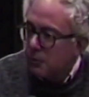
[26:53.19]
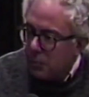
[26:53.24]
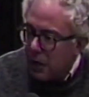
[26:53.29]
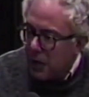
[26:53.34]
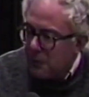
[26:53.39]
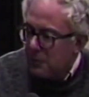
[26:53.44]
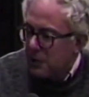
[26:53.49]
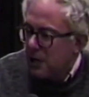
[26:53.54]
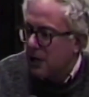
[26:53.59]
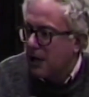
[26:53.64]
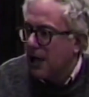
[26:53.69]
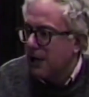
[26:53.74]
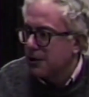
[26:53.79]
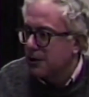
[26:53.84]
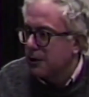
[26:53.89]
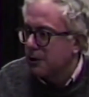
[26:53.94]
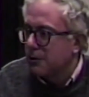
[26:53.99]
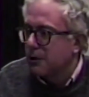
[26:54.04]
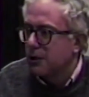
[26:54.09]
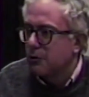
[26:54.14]
Property tax
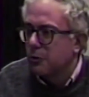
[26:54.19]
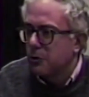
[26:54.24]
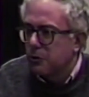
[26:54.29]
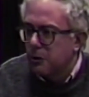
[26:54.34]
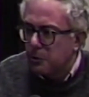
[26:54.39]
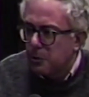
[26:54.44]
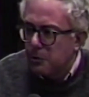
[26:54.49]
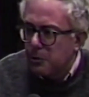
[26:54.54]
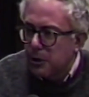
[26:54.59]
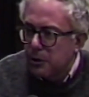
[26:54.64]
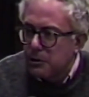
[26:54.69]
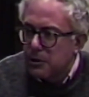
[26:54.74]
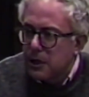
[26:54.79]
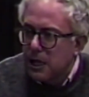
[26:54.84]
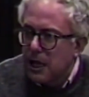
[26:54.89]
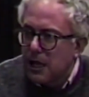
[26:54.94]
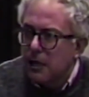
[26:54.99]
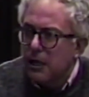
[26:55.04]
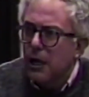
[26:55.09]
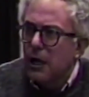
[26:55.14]
increase. When we proposed
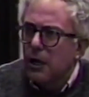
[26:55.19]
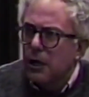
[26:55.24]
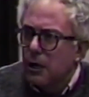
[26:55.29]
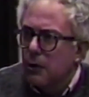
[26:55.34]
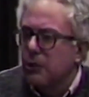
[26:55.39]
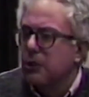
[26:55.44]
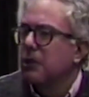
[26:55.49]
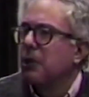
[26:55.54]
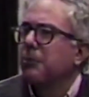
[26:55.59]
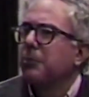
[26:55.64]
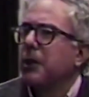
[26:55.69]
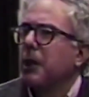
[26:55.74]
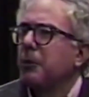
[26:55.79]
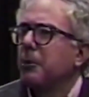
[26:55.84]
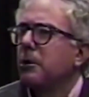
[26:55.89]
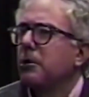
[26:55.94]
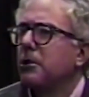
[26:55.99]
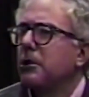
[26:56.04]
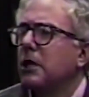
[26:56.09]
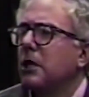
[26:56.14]
that, there were some
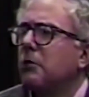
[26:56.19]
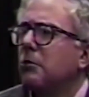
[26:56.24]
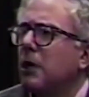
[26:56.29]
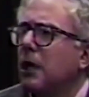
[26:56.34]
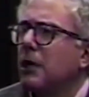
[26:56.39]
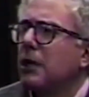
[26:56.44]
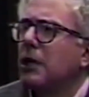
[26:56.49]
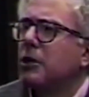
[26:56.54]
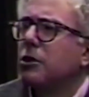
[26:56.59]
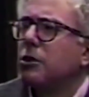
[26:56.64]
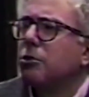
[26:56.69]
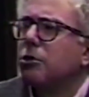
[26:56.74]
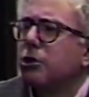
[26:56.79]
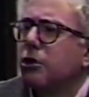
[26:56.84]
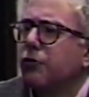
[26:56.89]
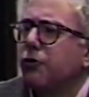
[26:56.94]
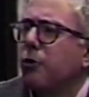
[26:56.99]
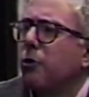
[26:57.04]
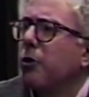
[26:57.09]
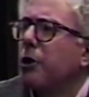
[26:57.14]
people who said, well, let's do it
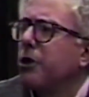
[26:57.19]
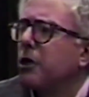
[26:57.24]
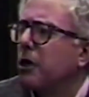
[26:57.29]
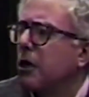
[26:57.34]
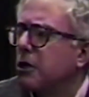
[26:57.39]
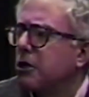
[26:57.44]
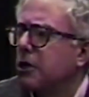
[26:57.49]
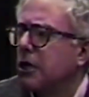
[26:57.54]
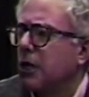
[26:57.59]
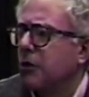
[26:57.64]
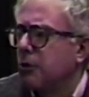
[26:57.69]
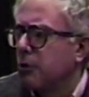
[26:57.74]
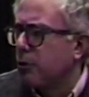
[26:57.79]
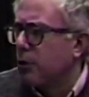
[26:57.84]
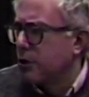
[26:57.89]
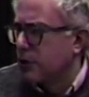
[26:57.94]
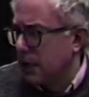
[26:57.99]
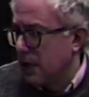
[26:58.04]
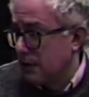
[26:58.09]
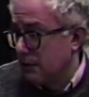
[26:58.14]
just for 1 year, see how it
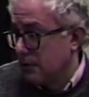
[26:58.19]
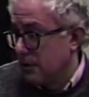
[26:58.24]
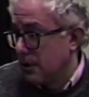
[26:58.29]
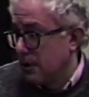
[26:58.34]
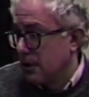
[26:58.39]
works out.